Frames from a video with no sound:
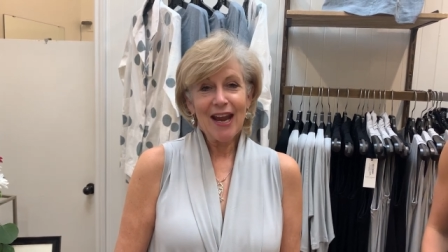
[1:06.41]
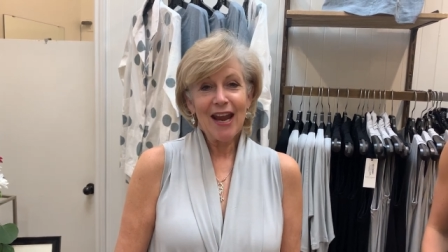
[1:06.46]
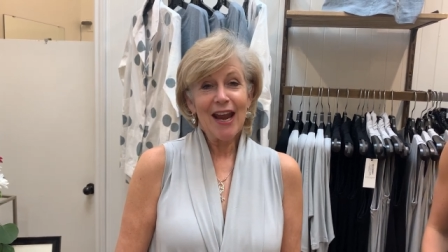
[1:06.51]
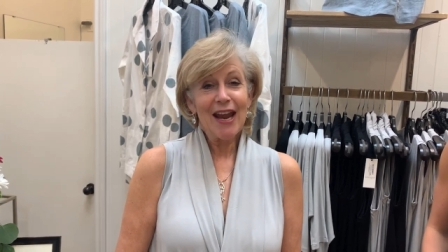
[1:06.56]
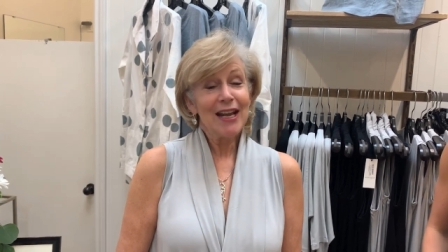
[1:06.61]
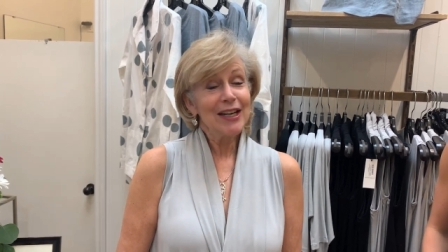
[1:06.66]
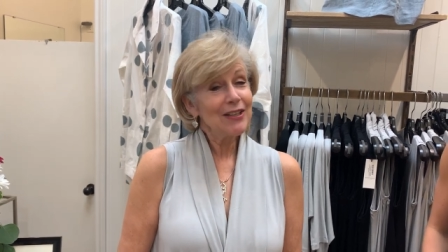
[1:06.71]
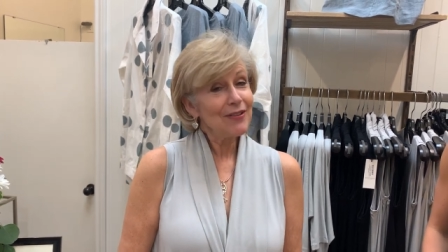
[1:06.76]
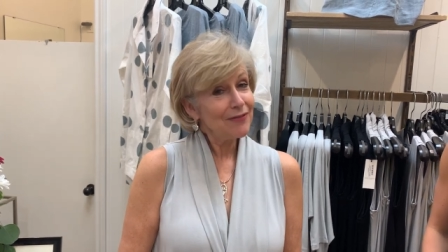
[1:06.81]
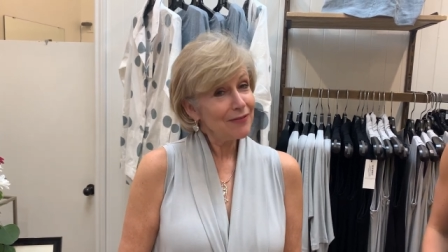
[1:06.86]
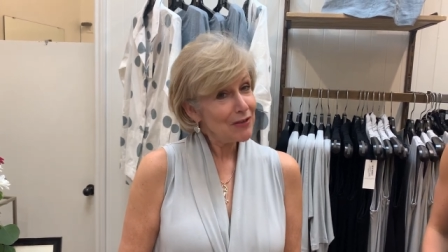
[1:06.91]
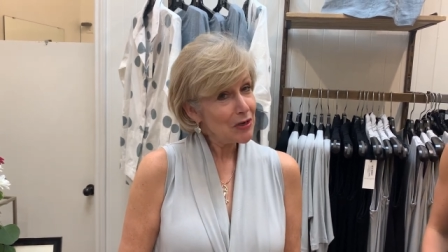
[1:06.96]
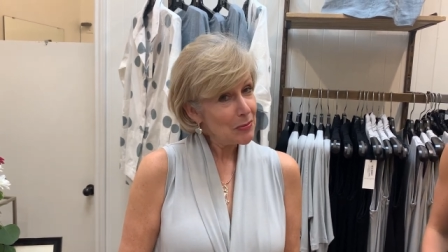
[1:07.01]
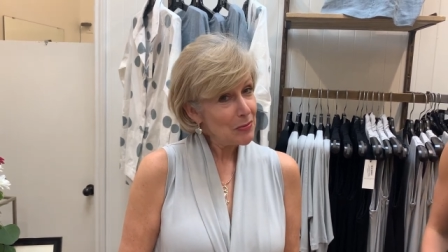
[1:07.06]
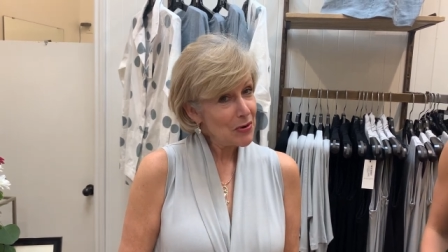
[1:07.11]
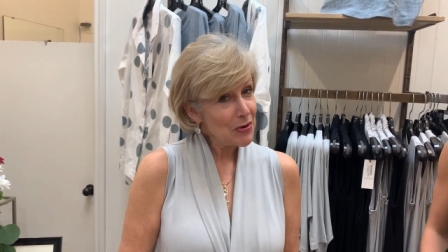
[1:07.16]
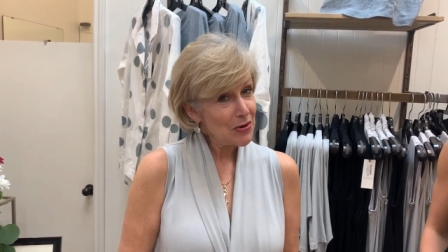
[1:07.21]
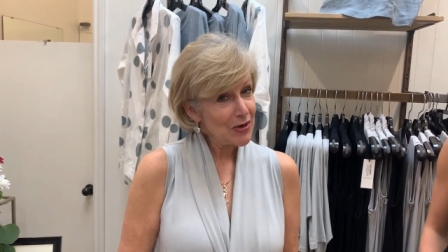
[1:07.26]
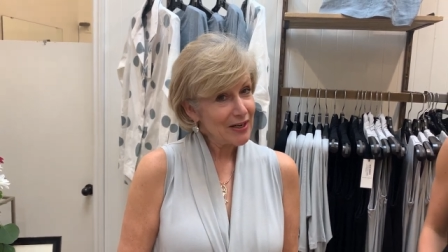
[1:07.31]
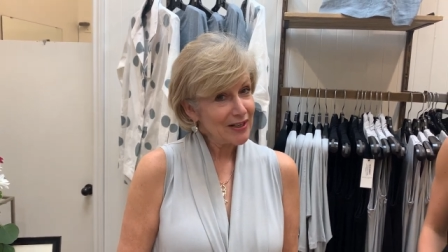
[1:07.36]
and a few
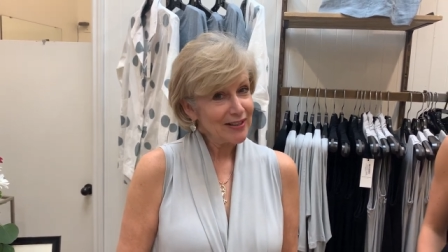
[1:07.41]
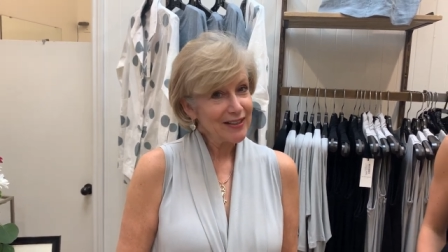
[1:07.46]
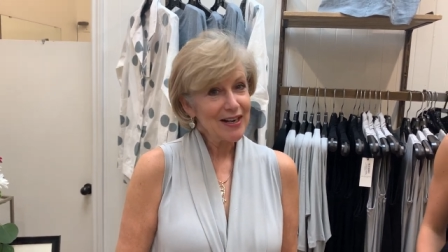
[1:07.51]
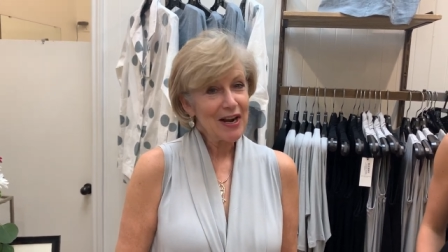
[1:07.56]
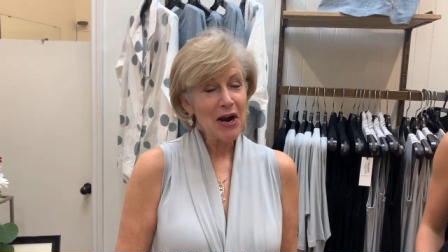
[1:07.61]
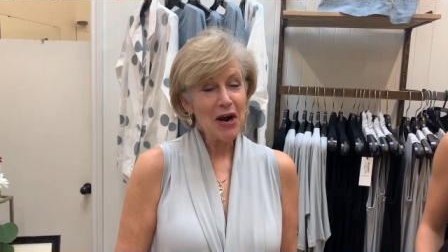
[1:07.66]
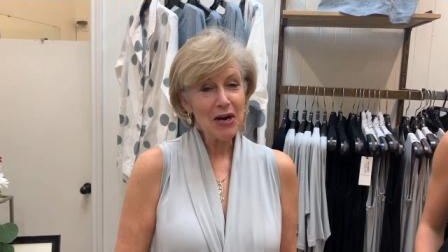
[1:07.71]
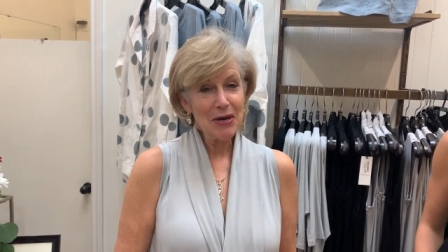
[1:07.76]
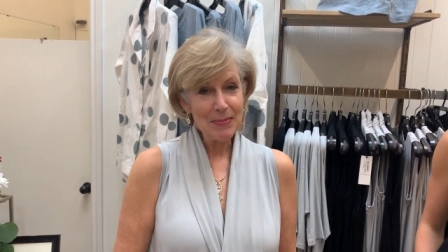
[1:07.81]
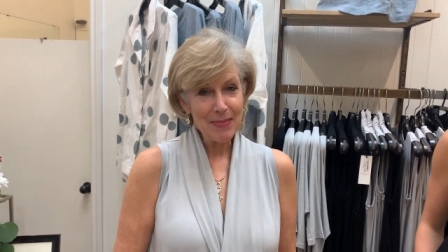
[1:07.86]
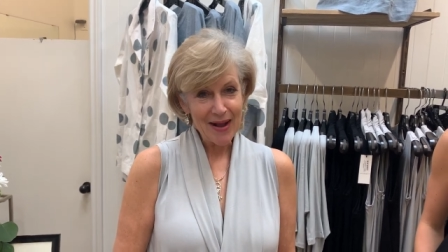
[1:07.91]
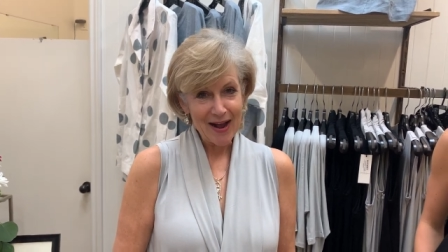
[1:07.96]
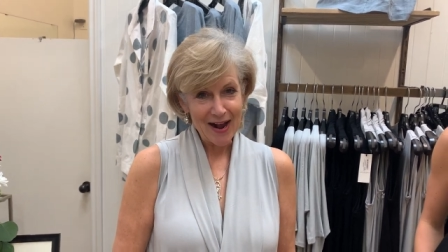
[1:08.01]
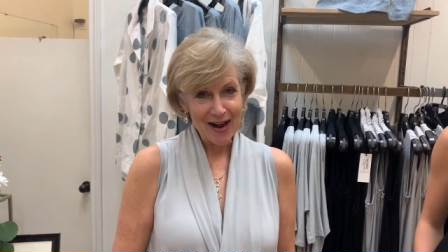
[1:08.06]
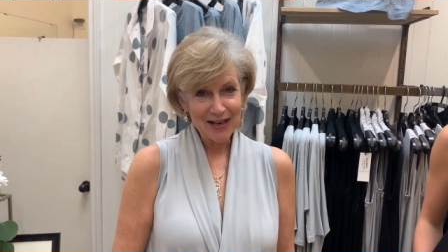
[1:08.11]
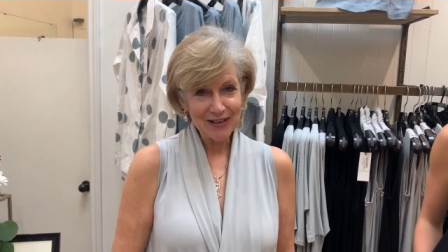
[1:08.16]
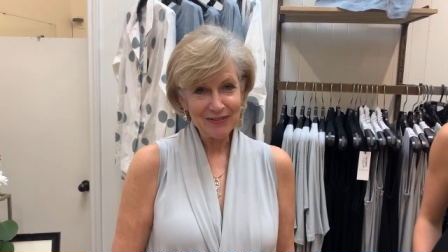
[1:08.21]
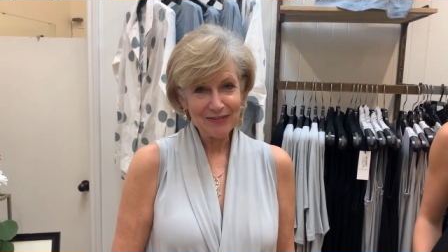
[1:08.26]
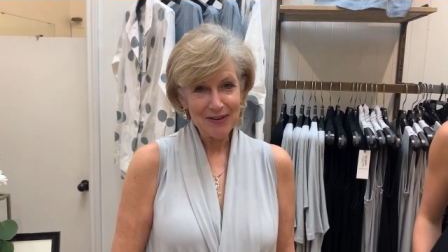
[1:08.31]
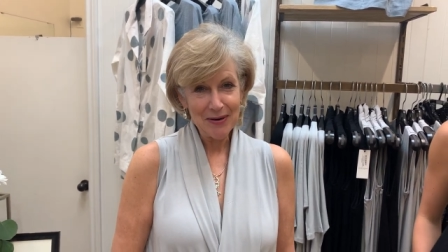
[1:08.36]
more are
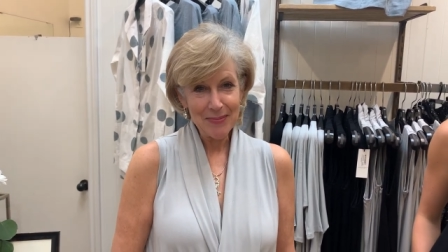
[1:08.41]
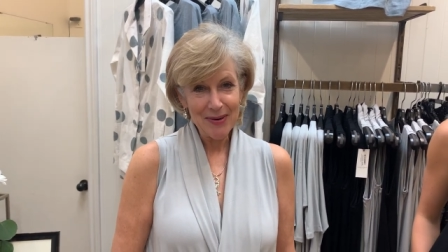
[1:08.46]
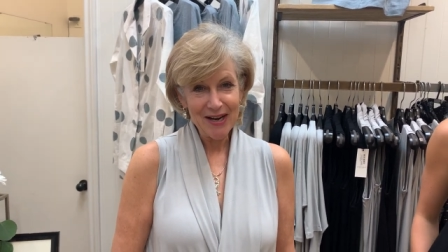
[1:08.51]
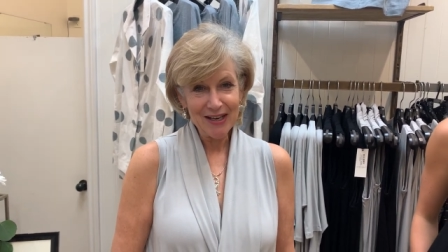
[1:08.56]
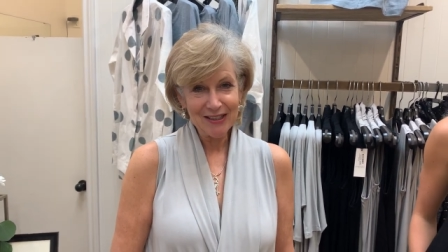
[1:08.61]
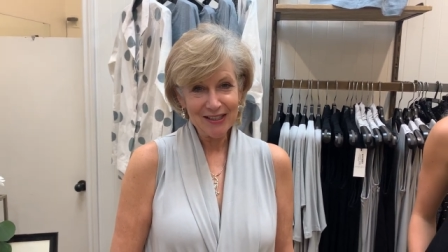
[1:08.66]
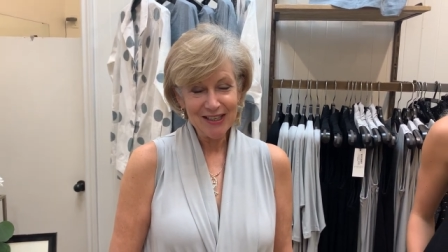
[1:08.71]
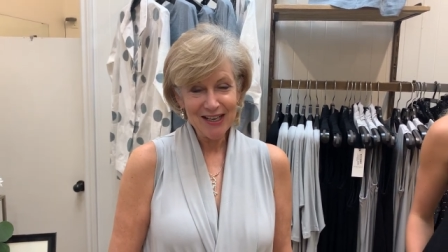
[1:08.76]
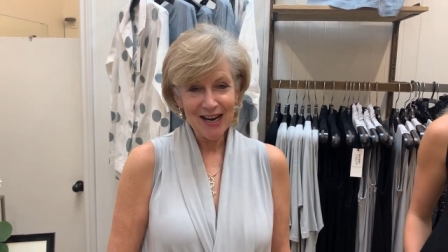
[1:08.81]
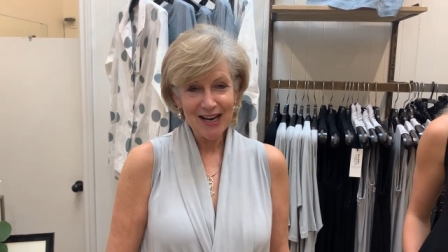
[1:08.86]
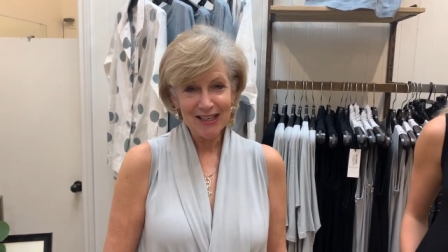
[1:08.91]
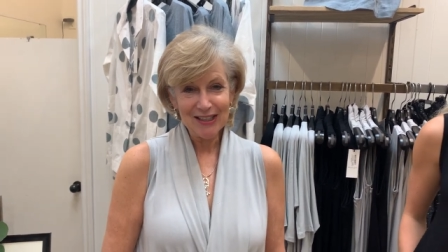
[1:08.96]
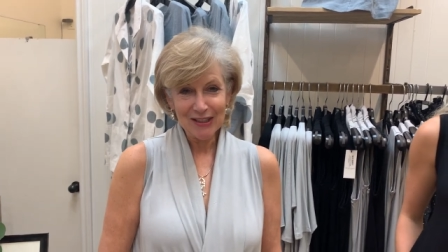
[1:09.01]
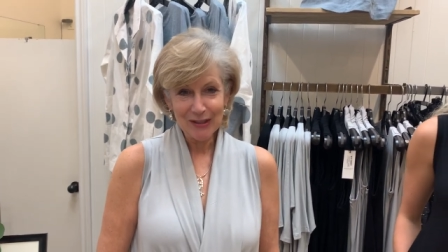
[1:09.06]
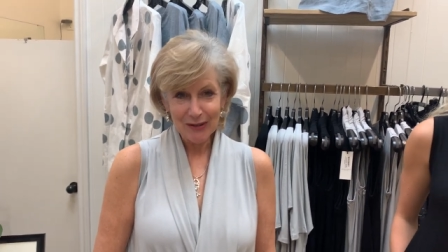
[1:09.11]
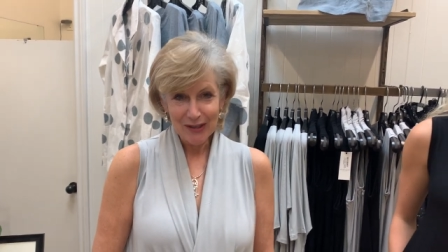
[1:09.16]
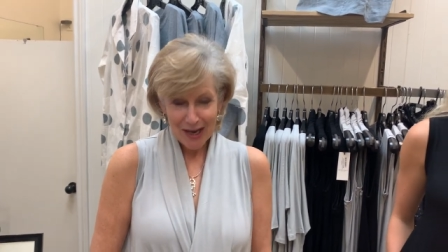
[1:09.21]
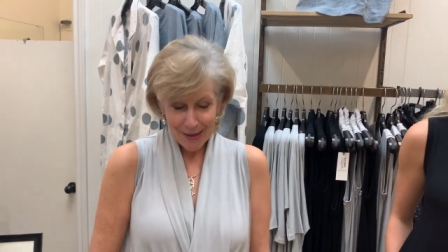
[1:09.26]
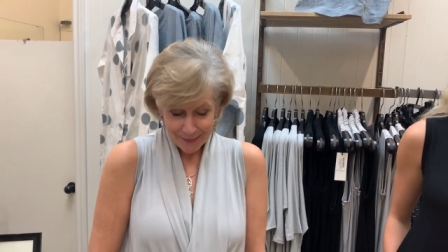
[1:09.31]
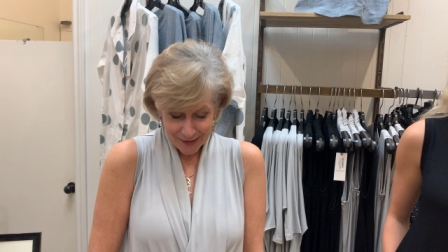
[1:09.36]
back from Ayrtight.
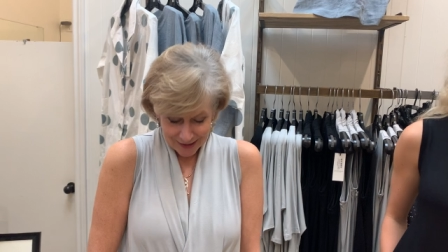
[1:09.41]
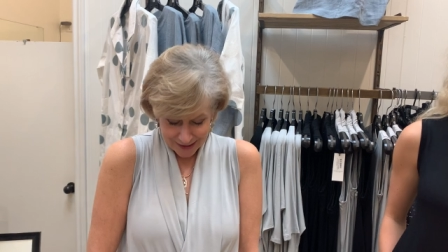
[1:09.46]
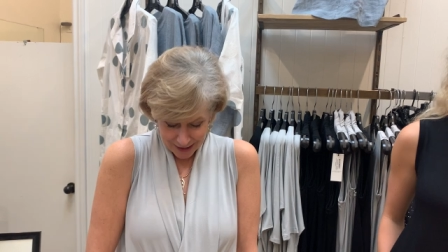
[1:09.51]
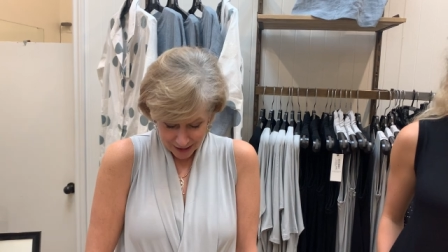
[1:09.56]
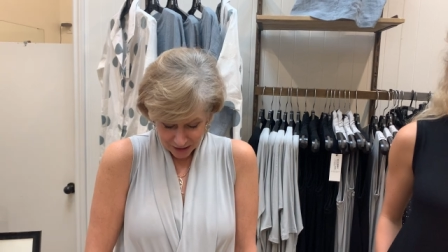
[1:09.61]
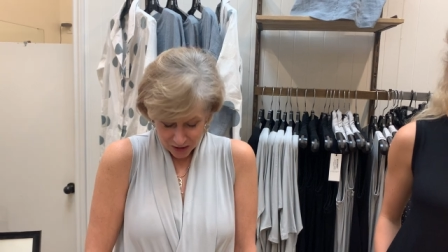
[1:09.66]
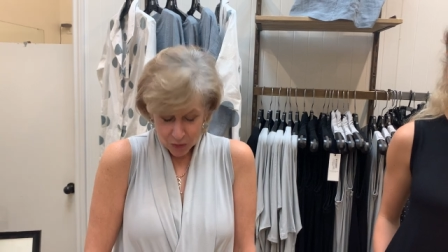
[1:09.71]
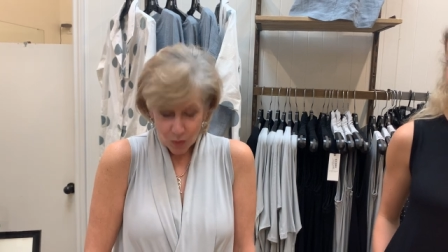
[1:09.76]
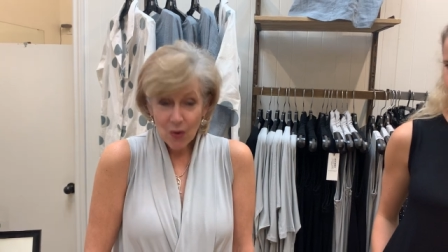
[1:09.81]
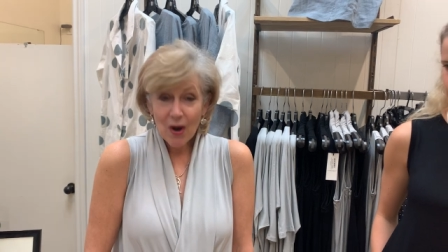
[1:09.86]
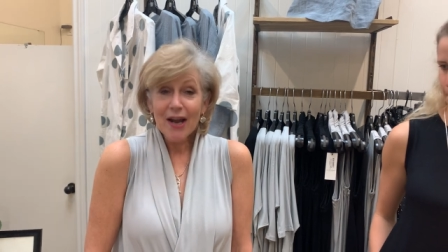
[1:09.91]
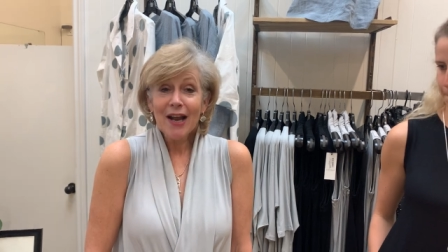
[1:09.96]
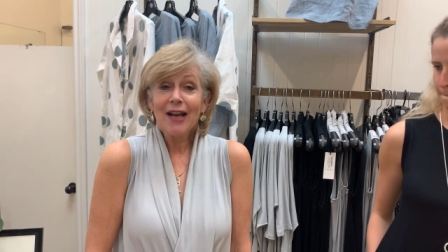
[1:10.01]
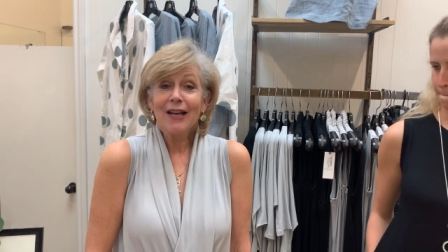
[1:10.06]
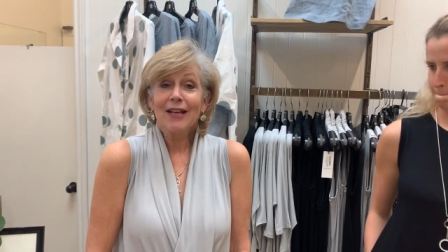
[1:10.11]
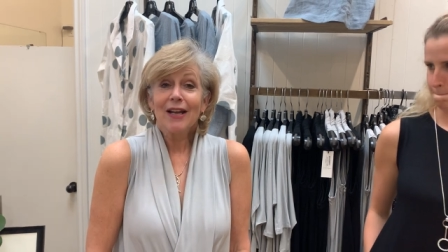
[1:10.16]
So let me tell you why I